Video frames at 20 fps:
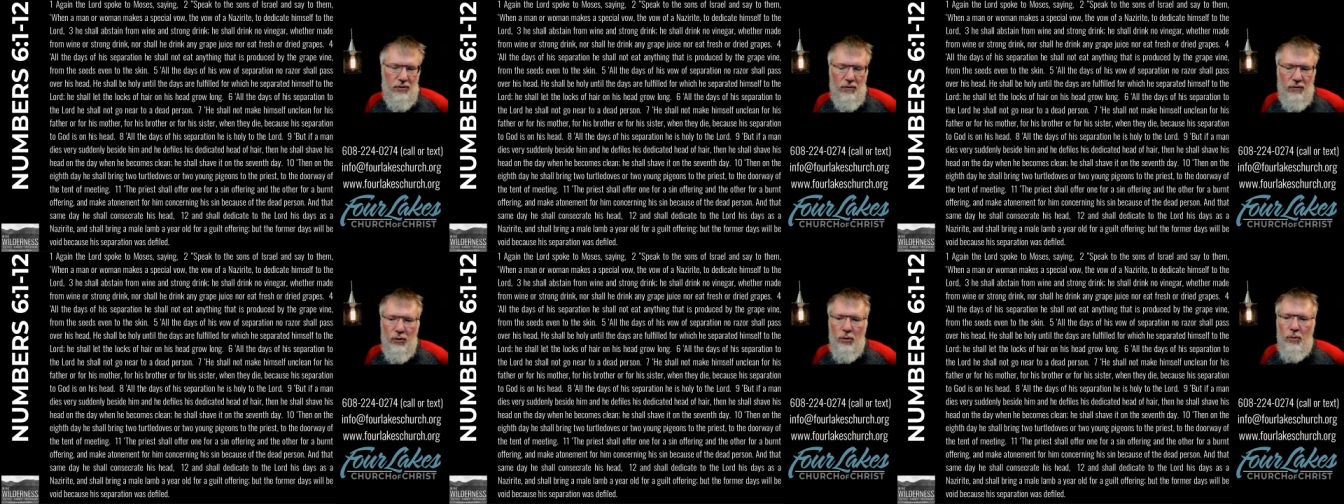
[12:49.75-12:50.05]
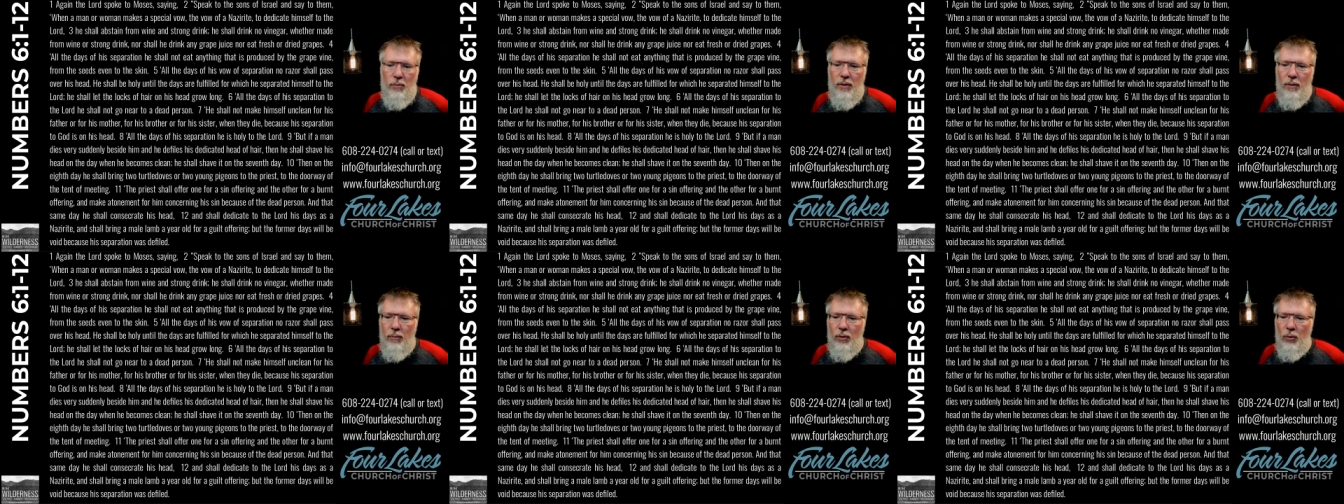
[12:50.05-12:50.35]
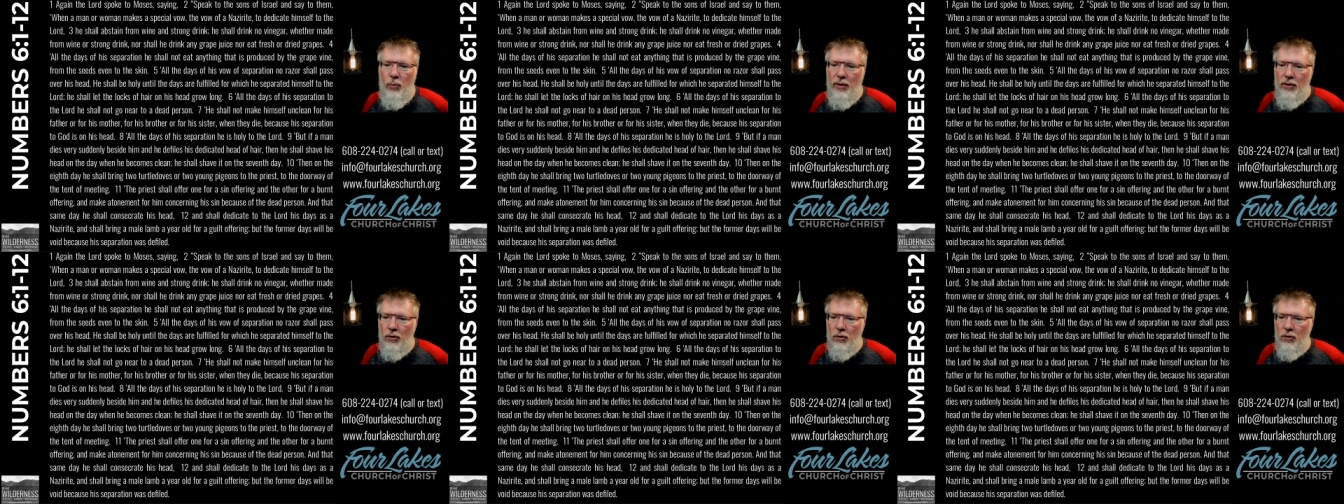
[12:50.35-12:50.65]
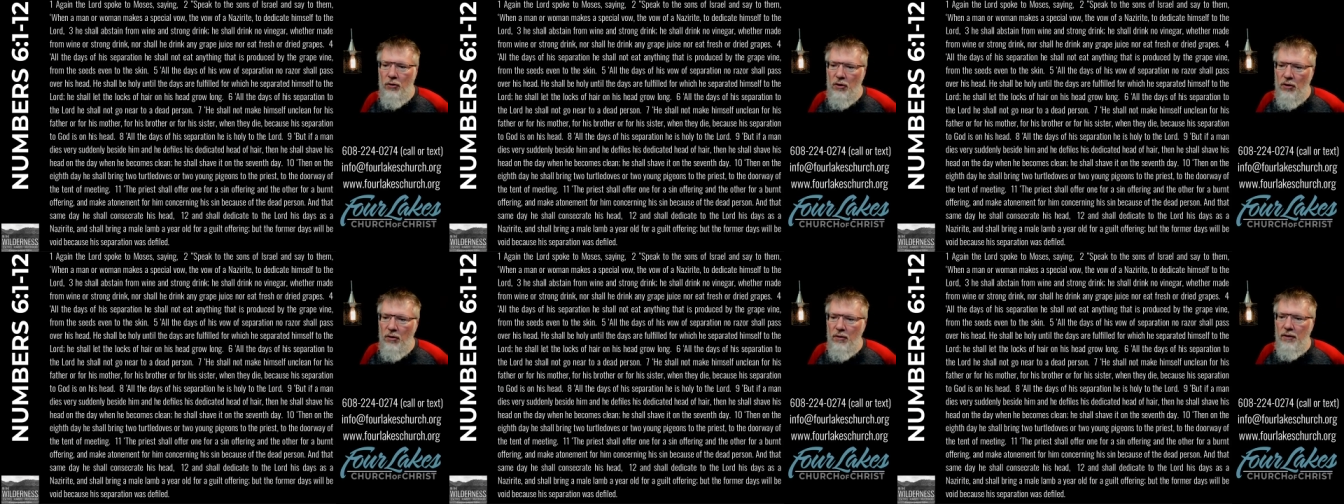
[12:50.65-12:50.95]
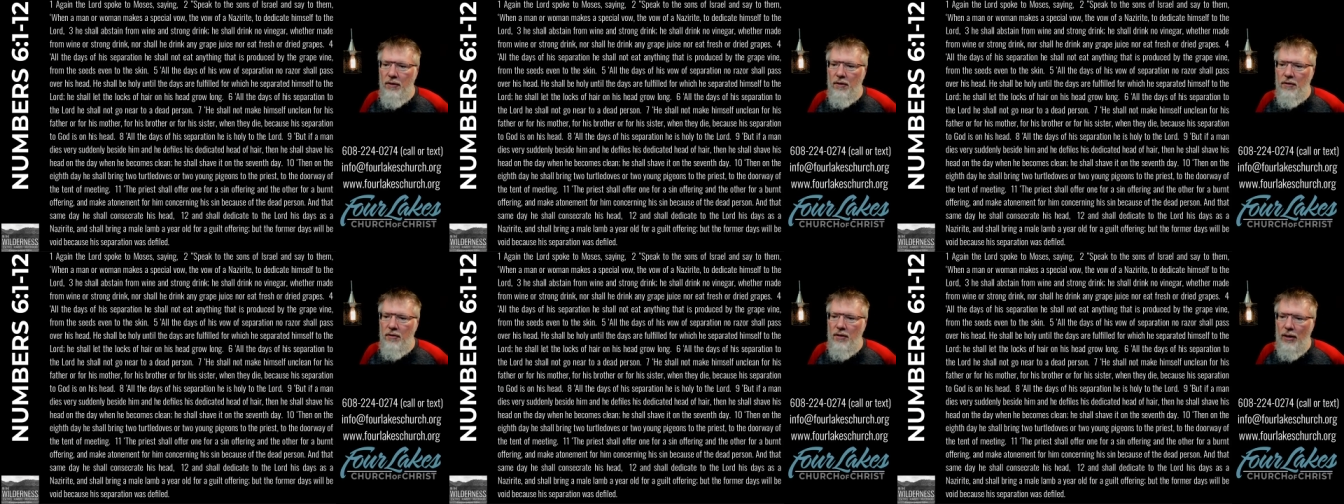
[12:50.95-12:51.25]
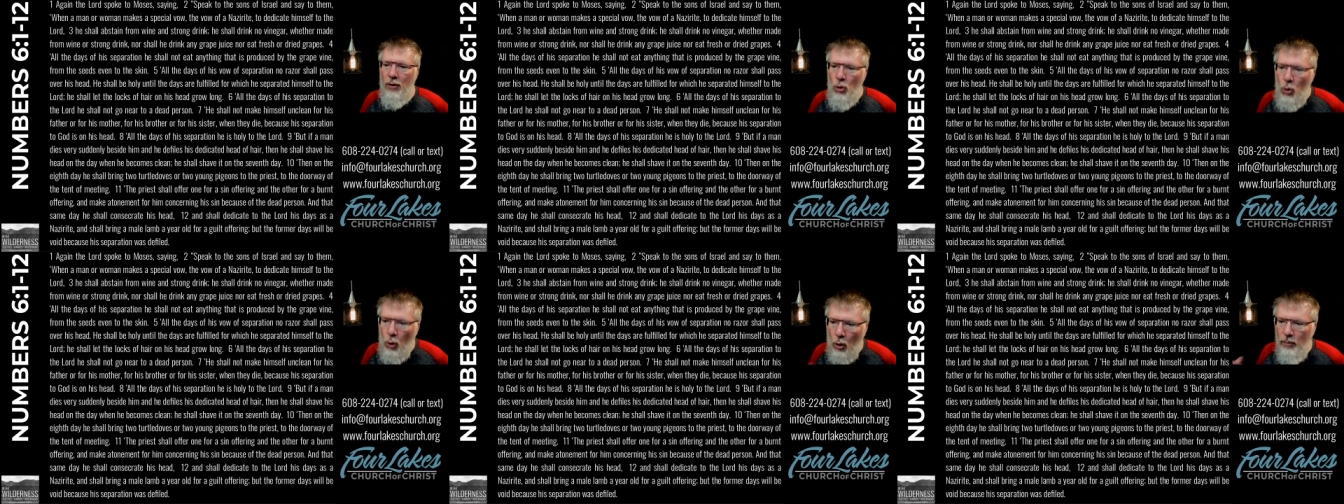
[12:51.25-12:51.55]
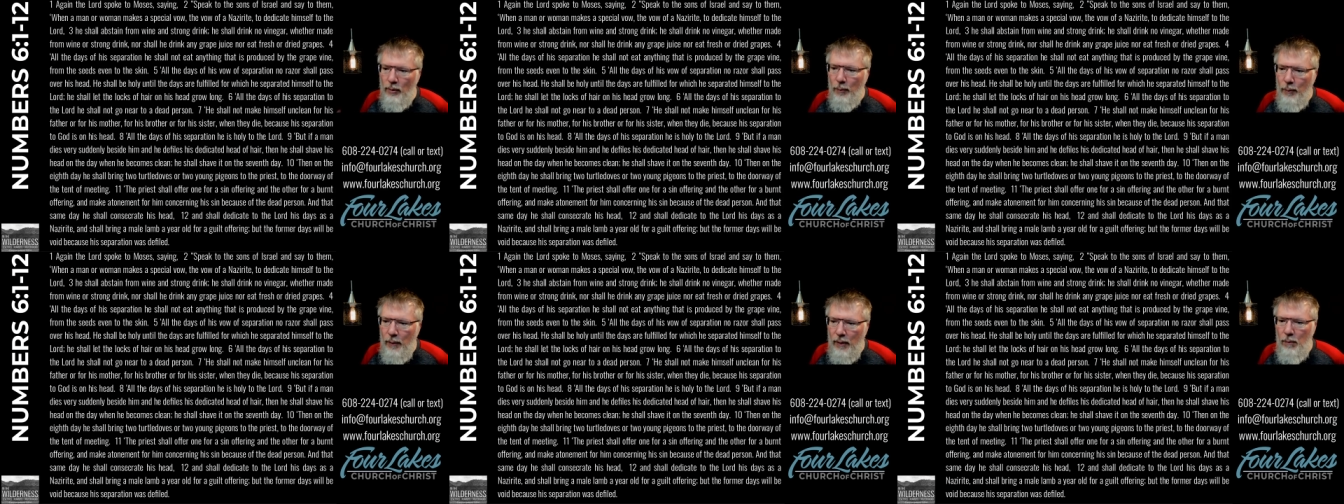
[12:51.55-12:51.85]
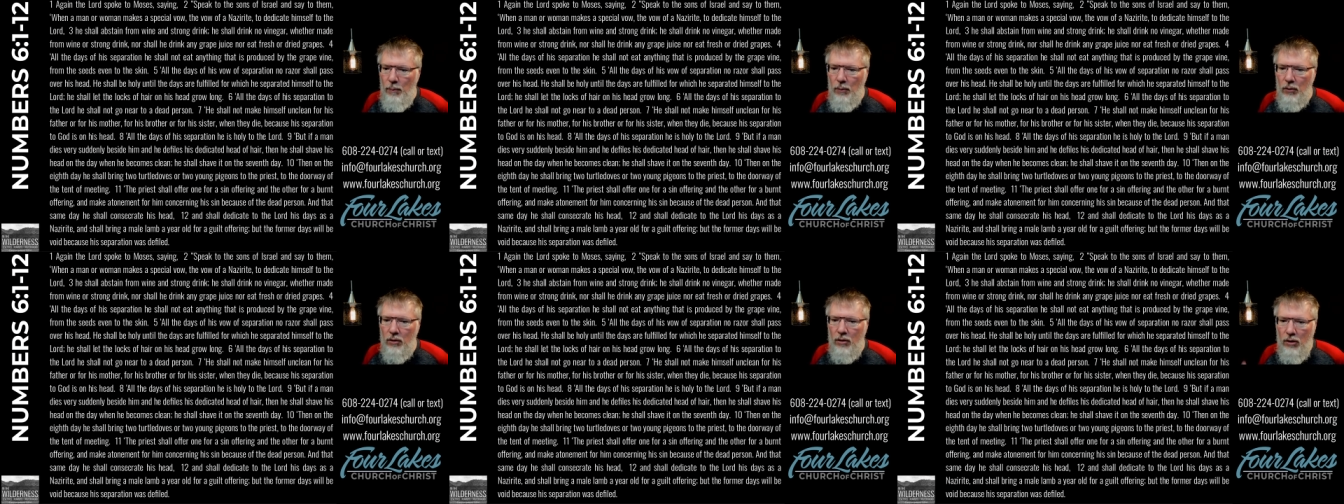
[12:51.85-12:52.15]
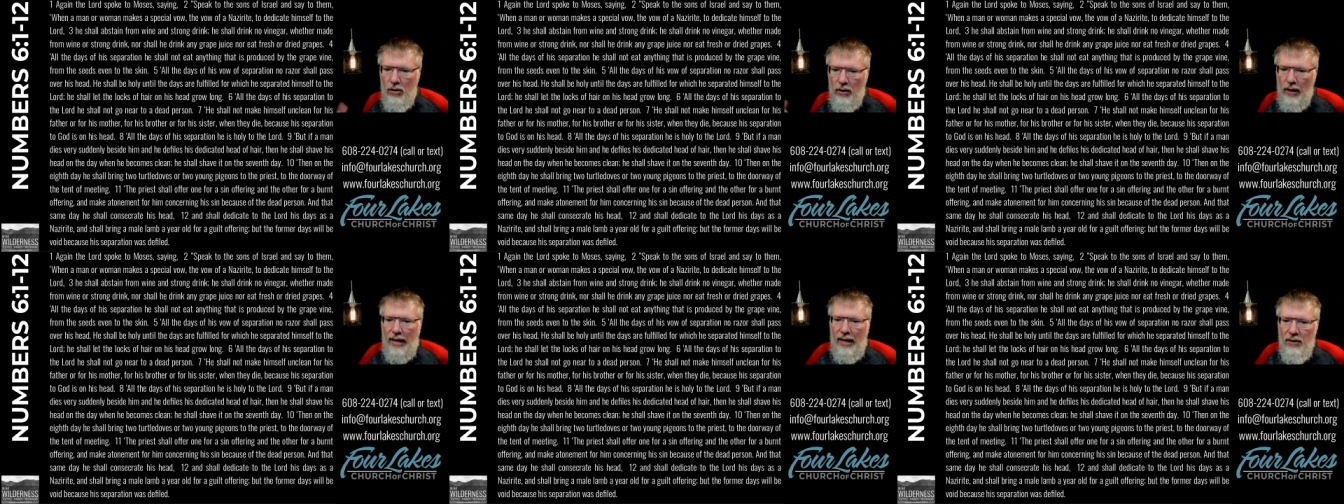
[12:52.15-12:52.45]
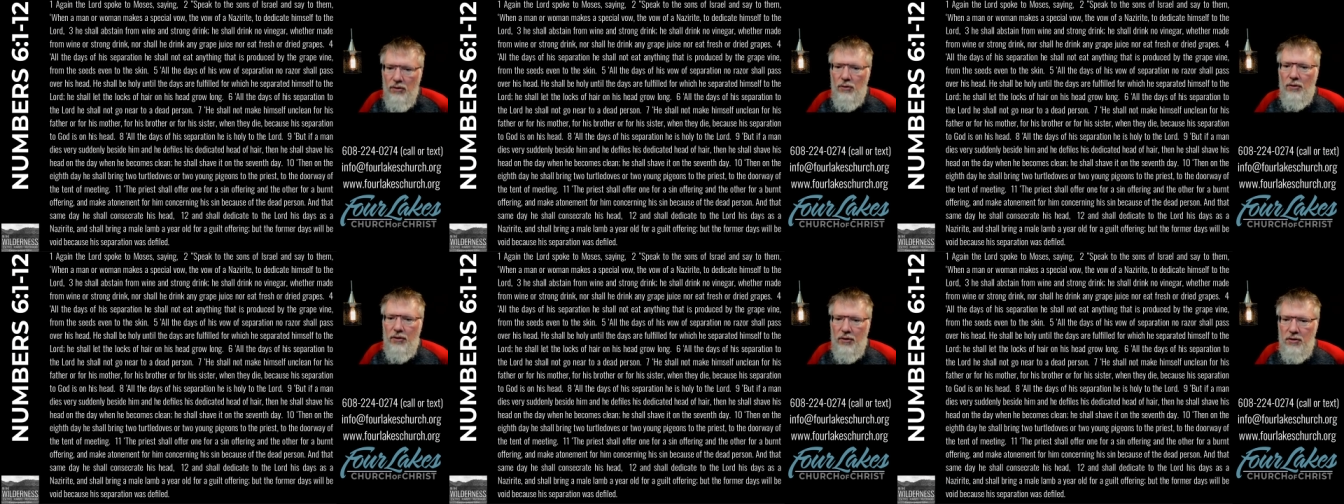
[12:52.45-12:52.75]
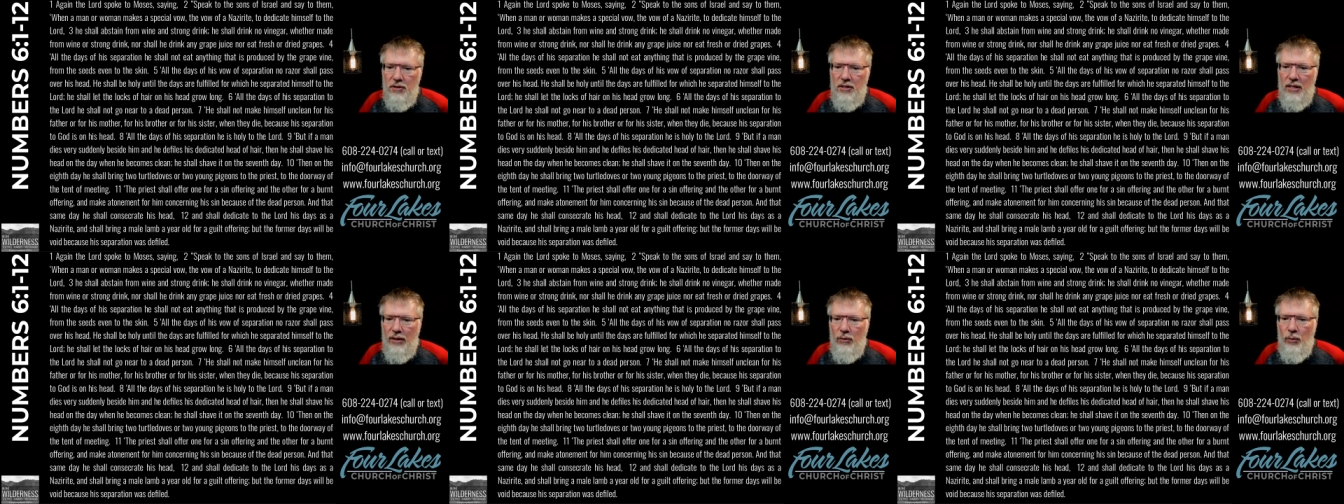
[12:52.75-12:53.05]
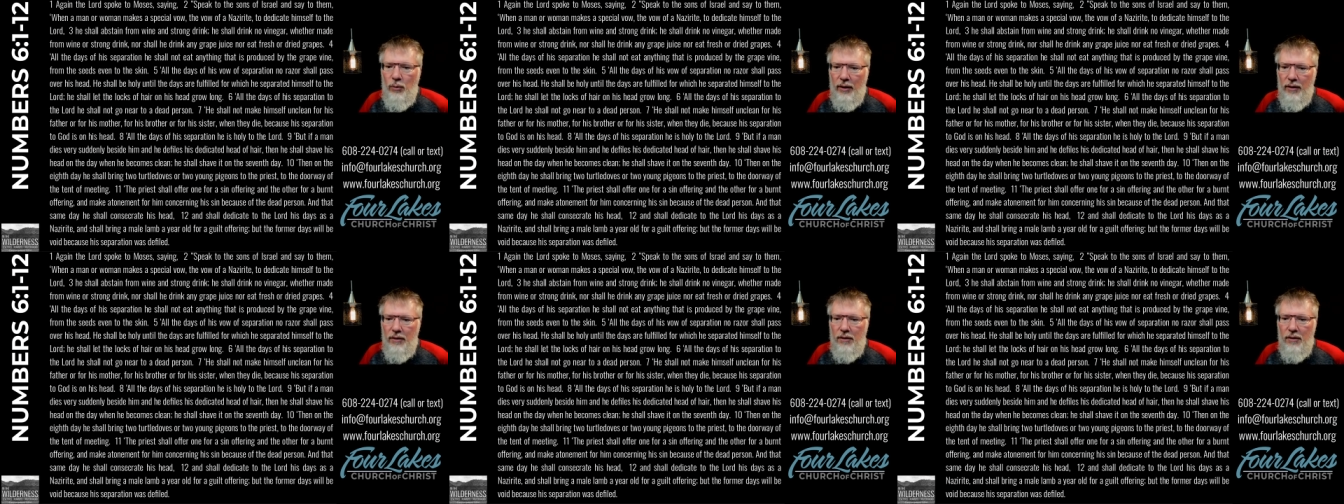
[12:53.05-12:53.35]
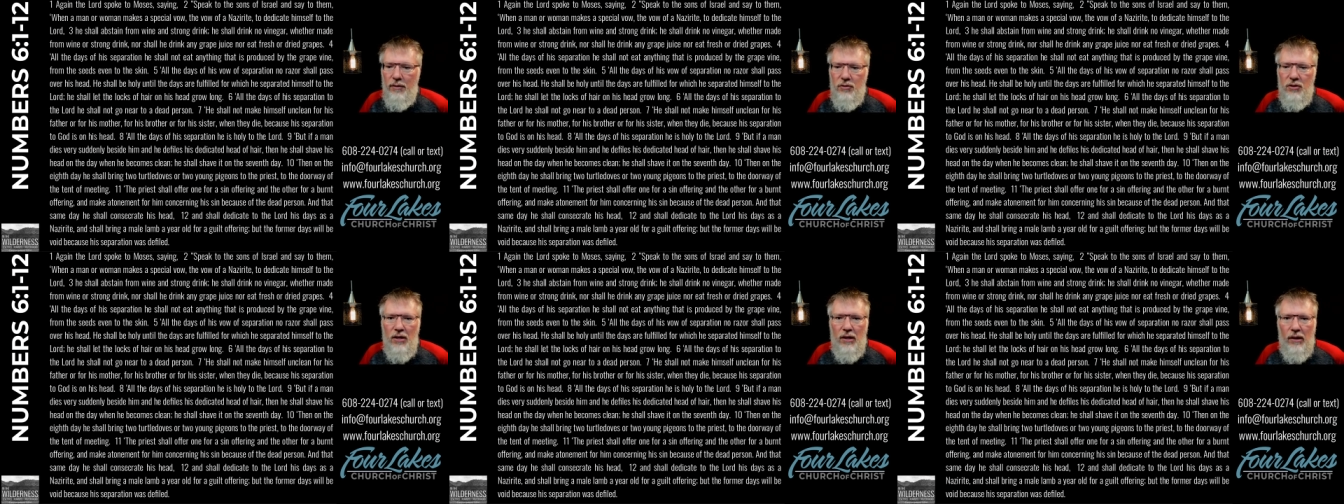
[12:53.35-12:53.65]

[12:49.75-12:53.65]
If you remember, we learned earlier that normal people could handle their dead relatives,